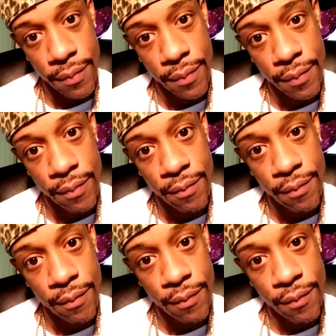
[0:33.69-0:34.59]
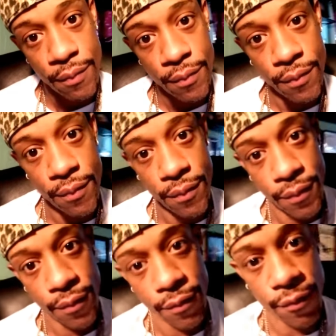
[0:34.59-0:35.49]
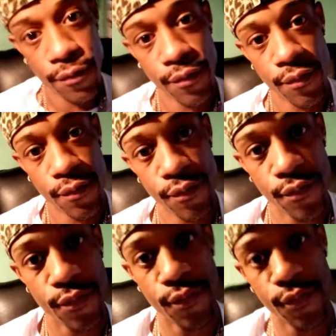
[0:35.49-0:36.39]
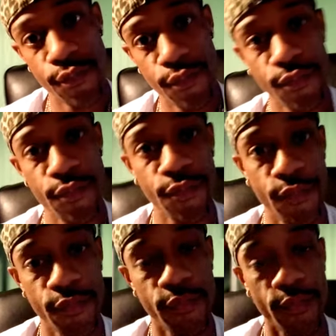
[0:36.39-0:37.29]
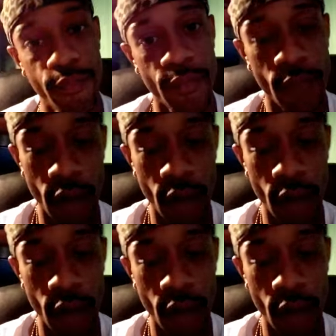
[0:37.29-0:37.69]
[no speech]